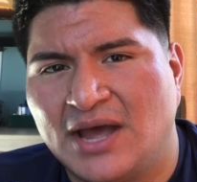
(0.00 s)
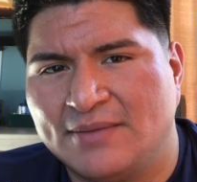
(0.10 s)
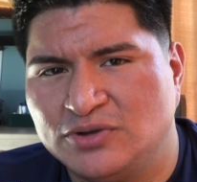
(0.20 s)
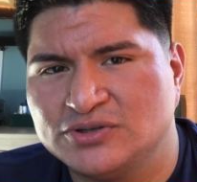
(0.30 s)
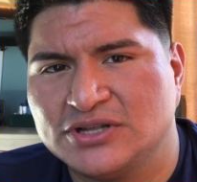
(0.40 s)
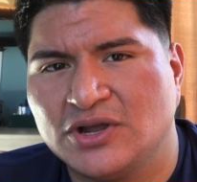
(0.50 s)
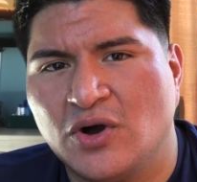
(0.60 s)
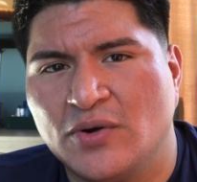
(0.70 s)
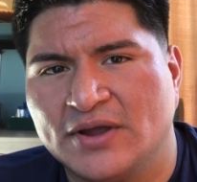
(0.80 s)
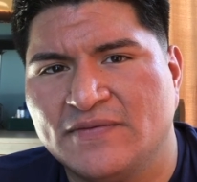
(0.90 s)
I'm usually
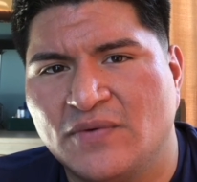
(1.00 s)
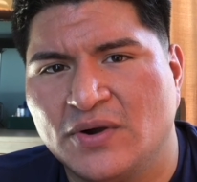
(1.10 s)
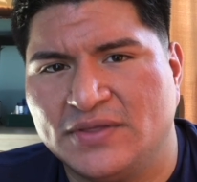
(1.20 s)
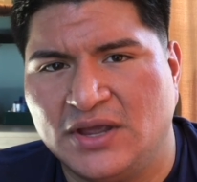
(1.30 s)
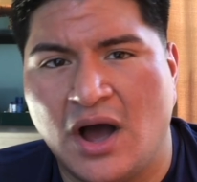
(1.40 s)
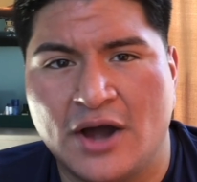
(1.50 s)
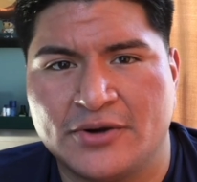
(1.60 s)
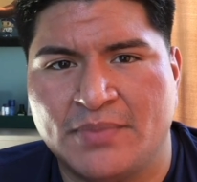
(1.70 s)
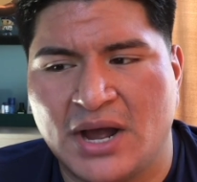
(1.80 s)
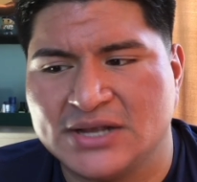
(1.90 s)
going for the
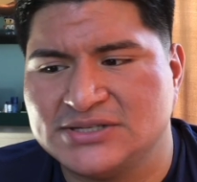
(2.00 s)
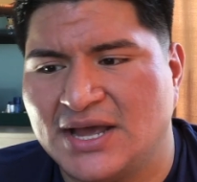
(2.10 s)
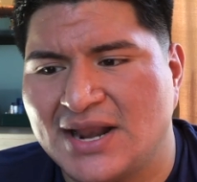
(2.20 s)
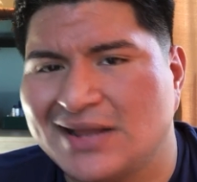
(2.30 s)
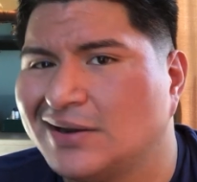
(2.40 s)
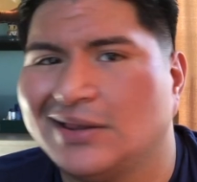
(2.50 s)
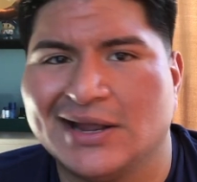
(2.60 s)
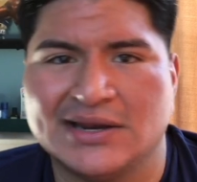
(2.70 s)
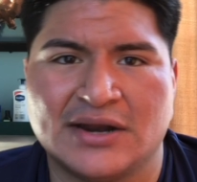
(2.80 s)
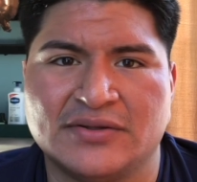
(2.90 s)
OtterBox, and I didn't like
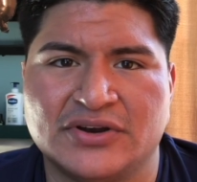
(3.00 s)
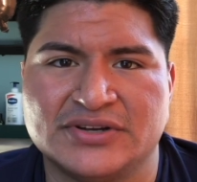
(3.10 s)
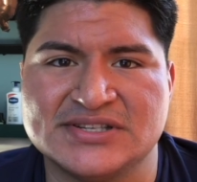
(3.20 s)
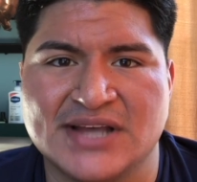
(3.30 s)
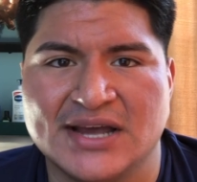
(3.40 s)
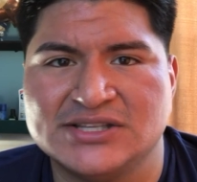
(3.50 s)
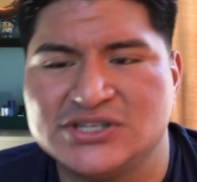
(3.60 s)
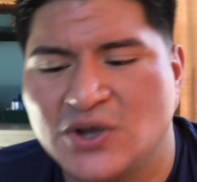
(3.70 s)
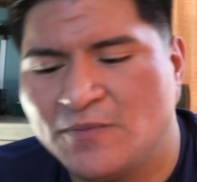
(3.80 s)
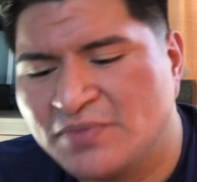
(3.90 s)
none of their designs.
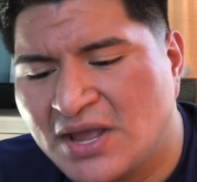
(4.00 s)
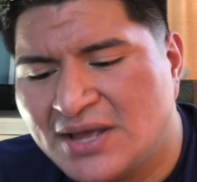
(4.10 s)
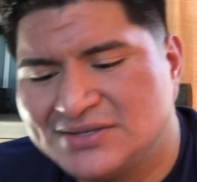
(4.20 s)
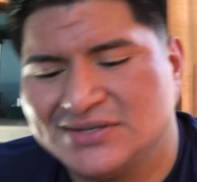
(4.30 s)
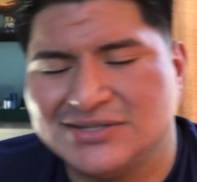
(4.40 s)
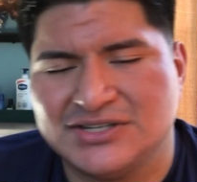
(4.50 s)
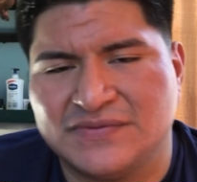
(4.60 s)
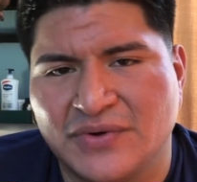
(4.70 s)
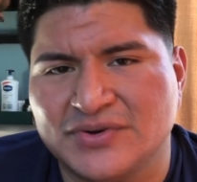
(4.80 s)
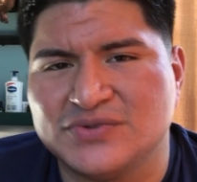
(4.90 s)
So since this
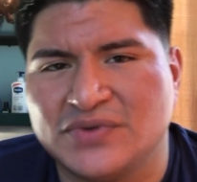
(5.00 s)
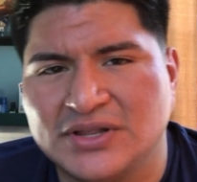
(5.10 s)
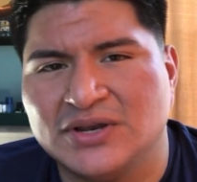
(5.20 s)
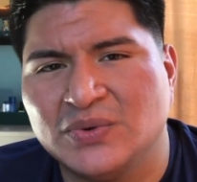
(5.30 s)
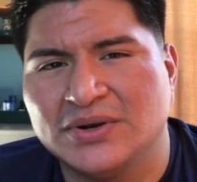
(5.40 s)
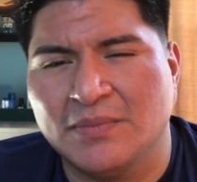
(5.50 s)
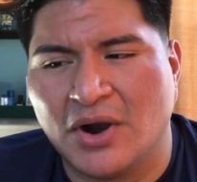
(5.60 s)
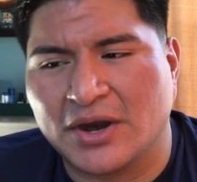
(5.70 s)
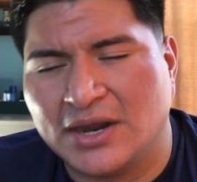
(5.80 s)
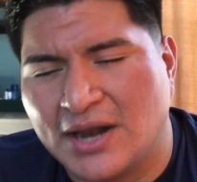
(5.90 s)
phone is really new in the
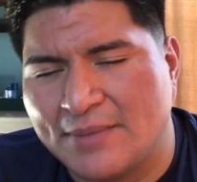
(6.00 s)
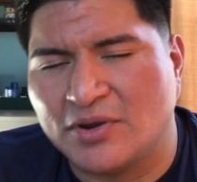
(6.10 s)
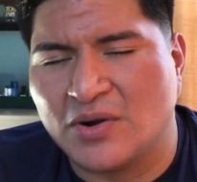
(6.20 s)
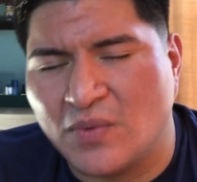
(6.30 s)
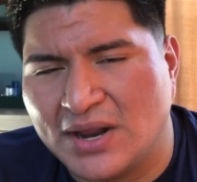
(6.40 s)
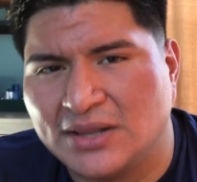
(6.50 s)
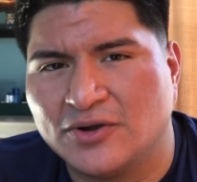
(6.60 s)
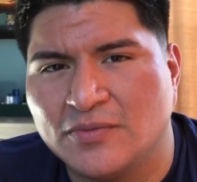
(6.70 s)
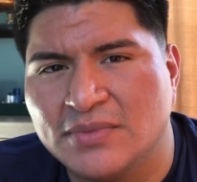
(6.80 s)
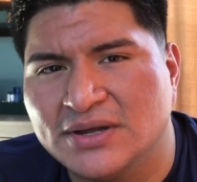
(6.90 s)
market, I'm gonna wait
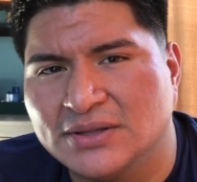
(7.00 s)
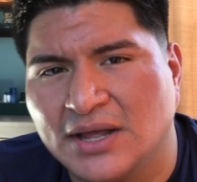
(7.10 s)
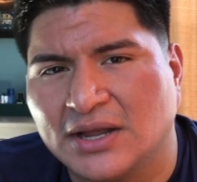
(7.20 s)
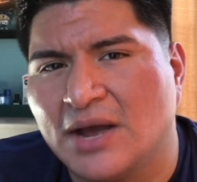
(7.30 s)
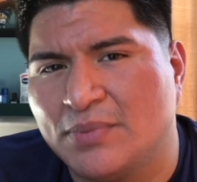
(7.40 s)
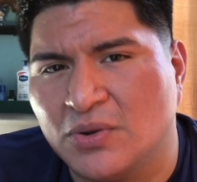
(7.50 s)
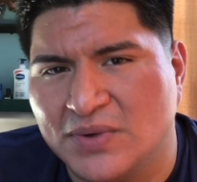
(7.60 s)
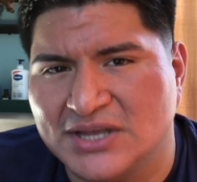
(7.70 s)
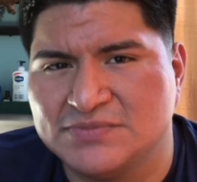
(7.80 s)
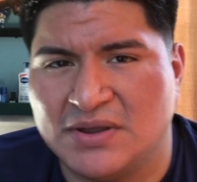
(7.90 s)
a couple of
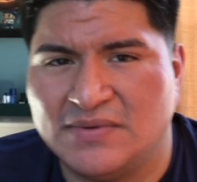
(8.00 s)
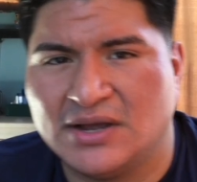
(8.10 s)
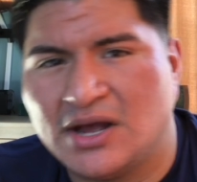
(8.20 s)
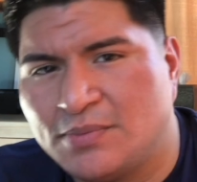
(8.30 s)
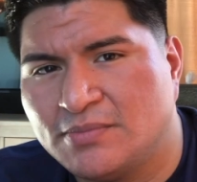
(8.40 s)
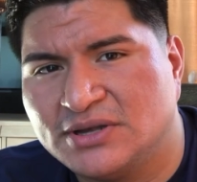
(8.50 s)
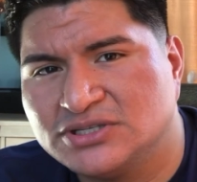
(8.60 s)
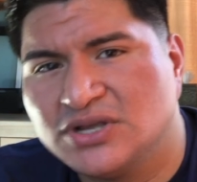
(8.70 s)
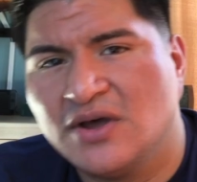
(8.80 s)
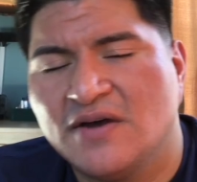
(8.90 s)
weeks, maybe a couple of
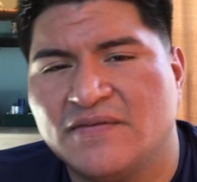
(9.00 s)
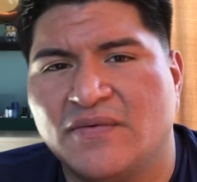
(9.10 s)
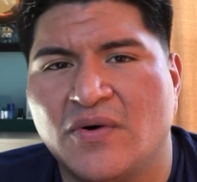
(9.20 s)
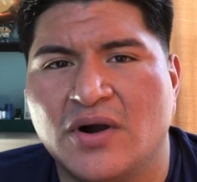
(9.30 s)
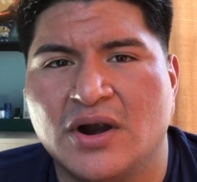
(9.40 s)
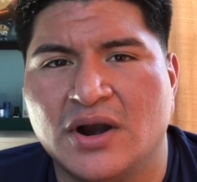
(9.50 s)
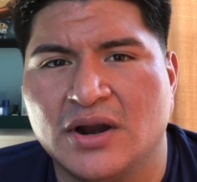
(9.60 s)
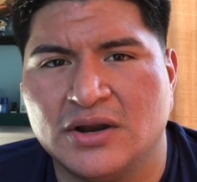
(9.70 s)
months for